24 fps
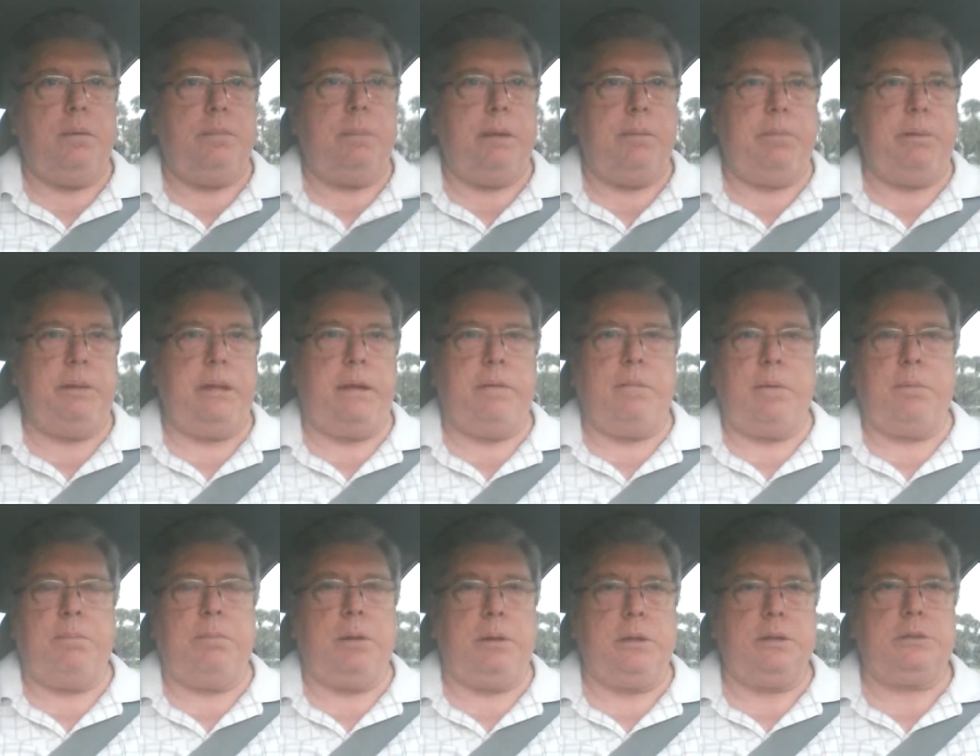Maybe they have
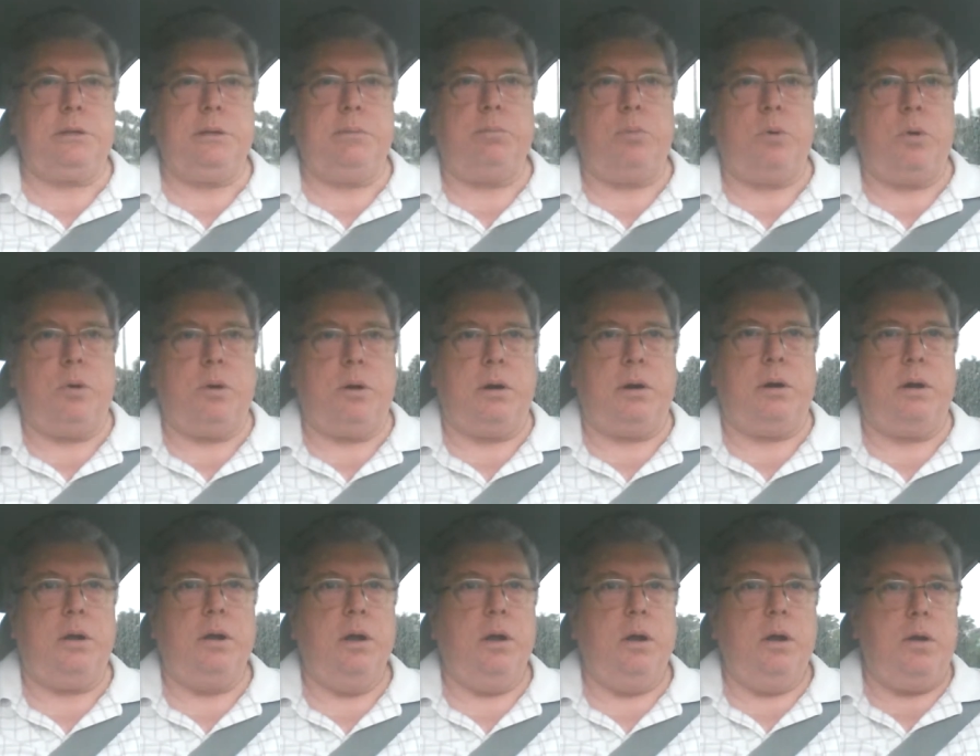a bulletin board.
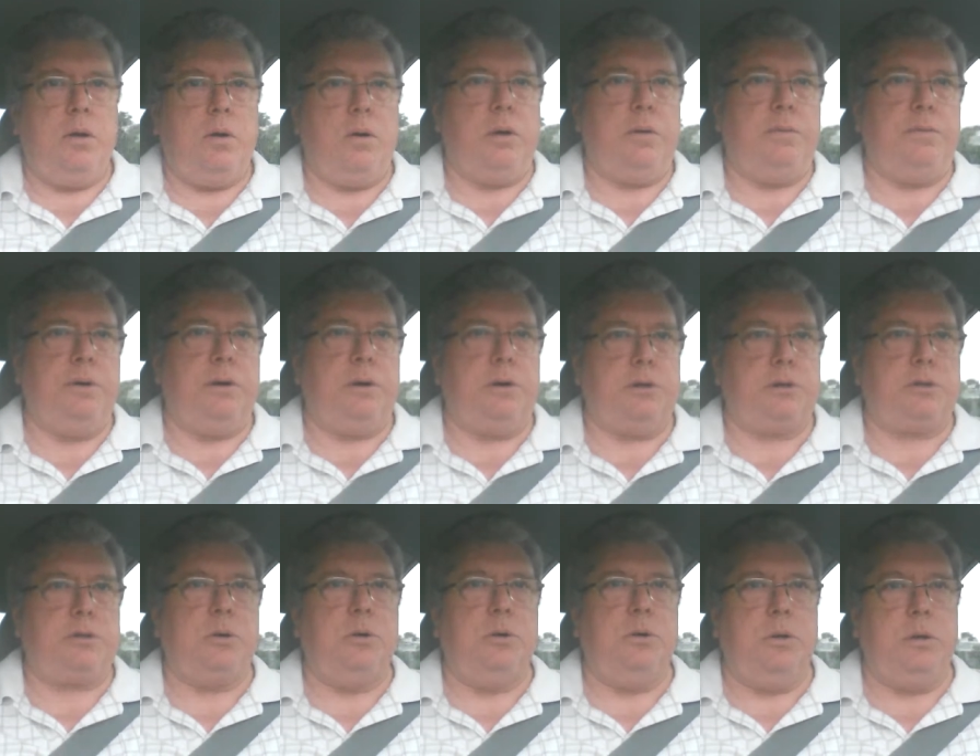Or if you're at a
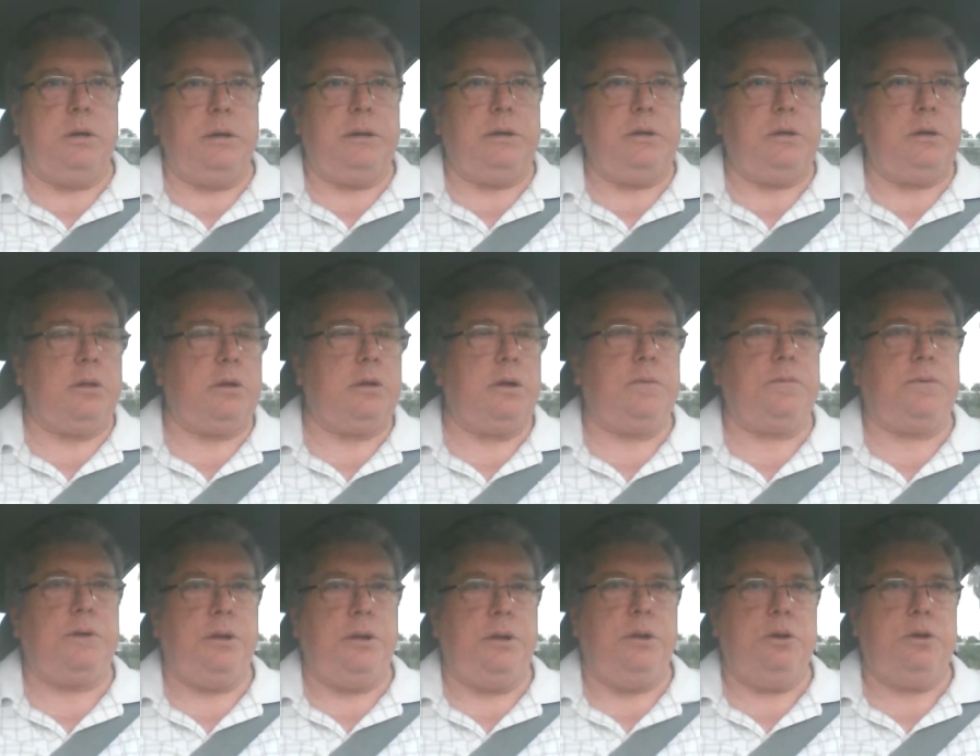school and you're looking
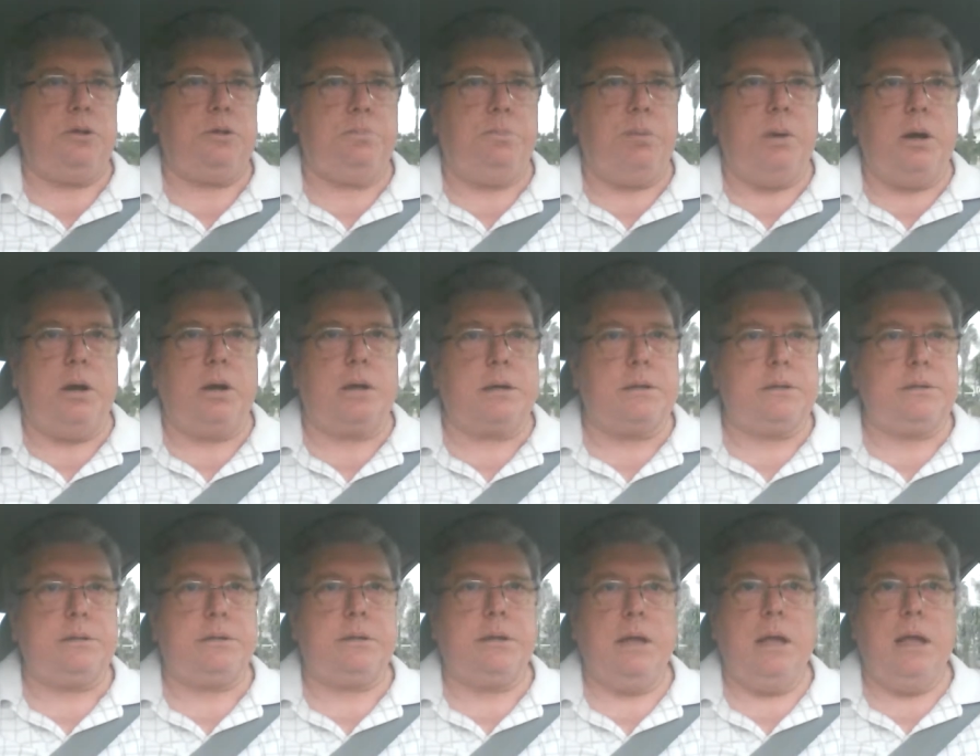for used
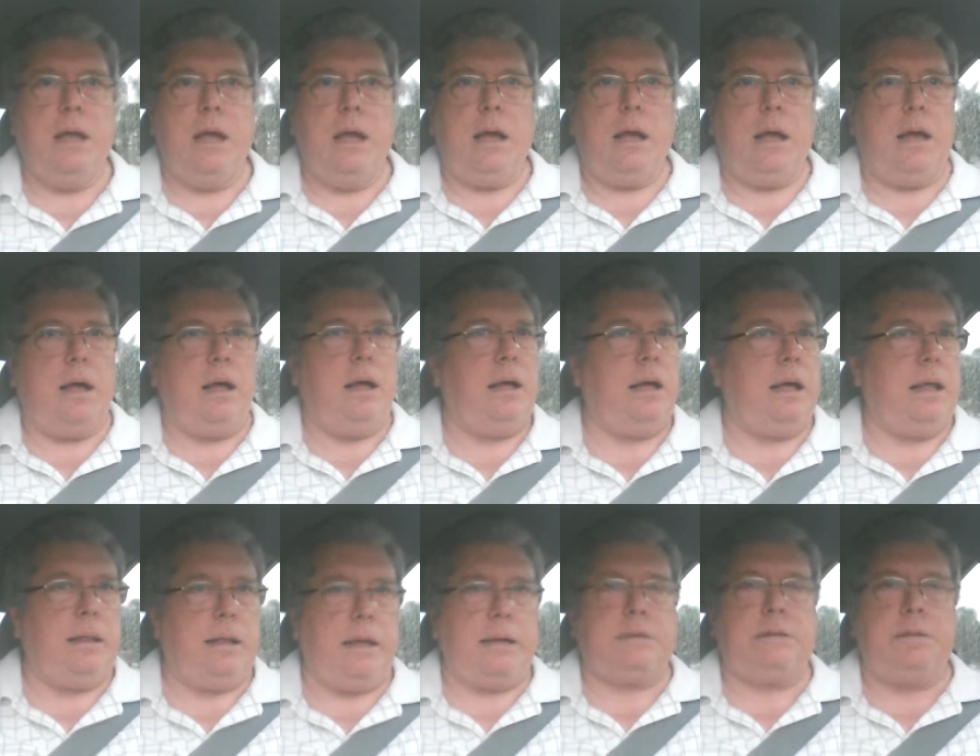books.
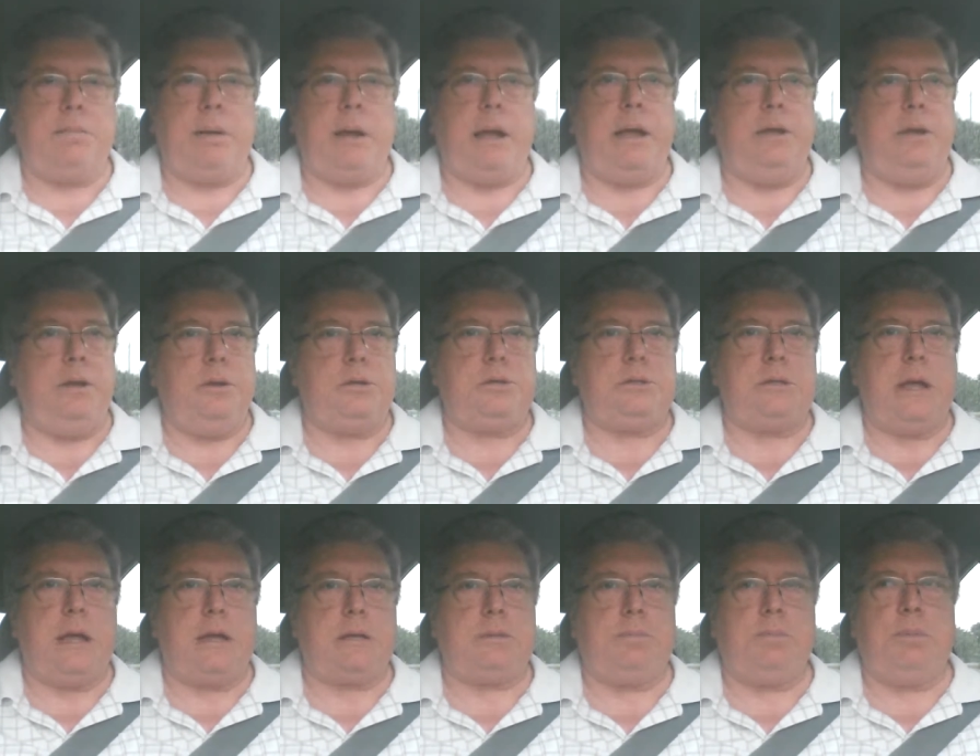I like to buy used
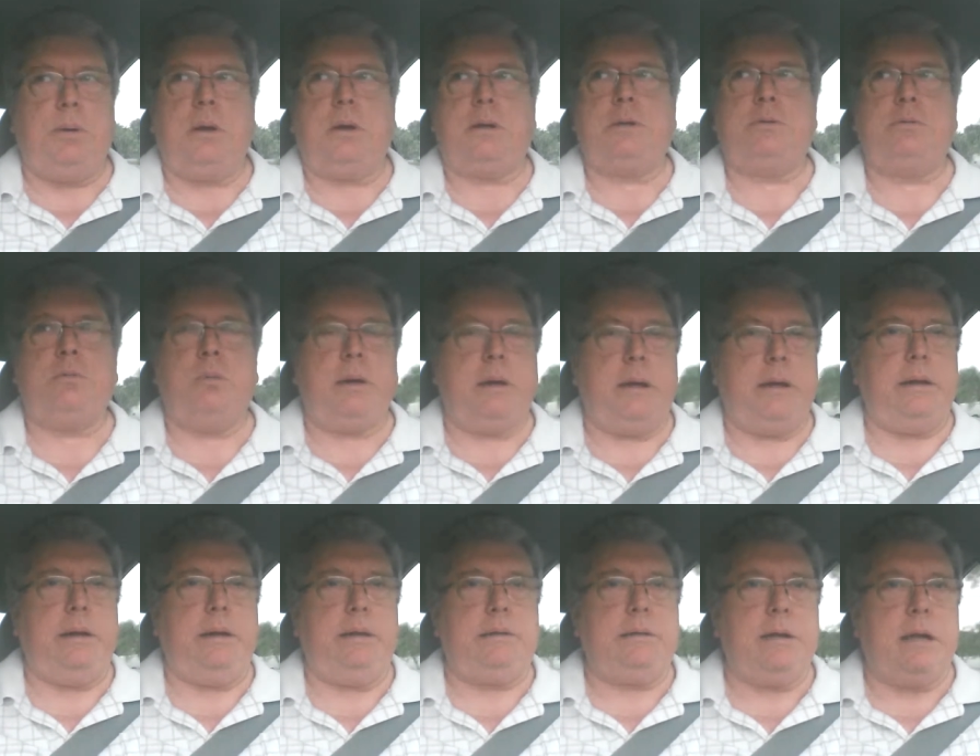textbooks when I
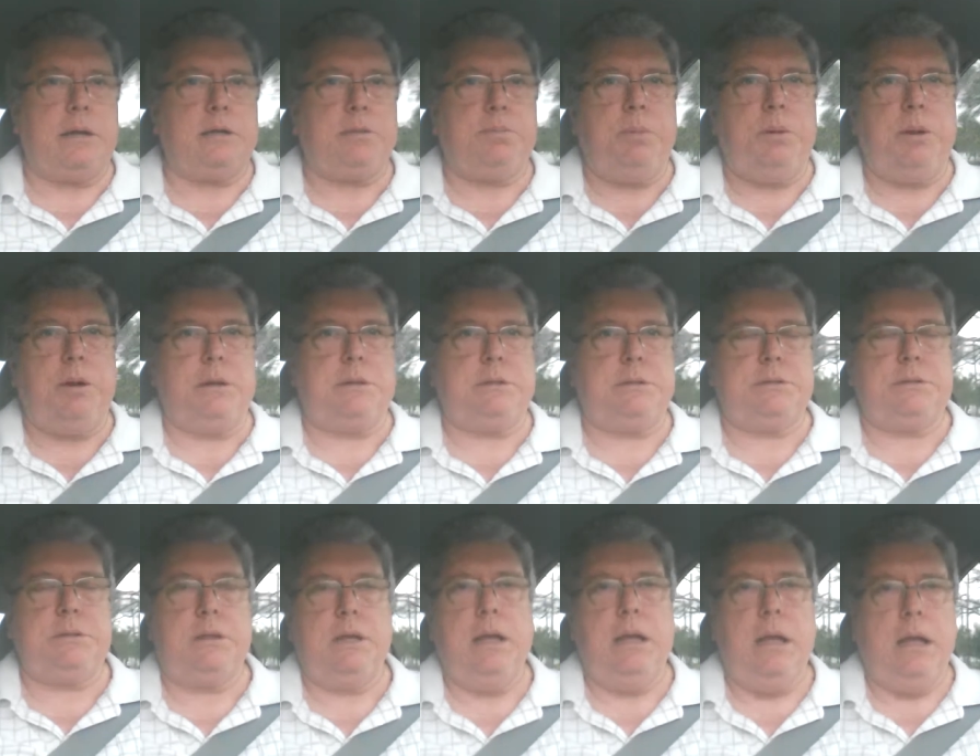need
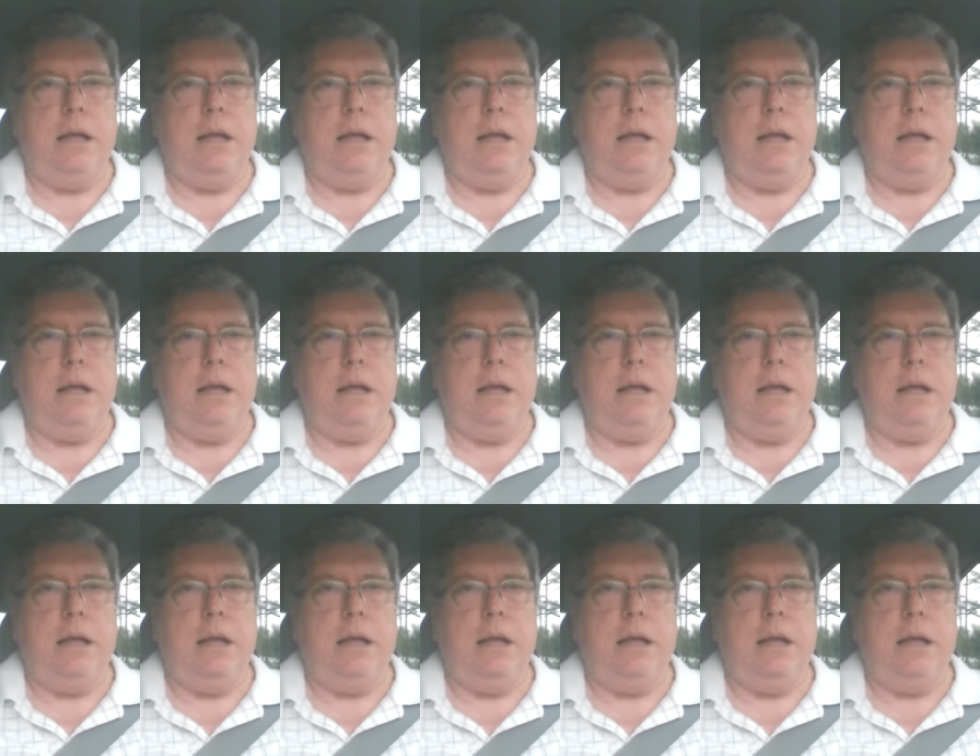textbooks.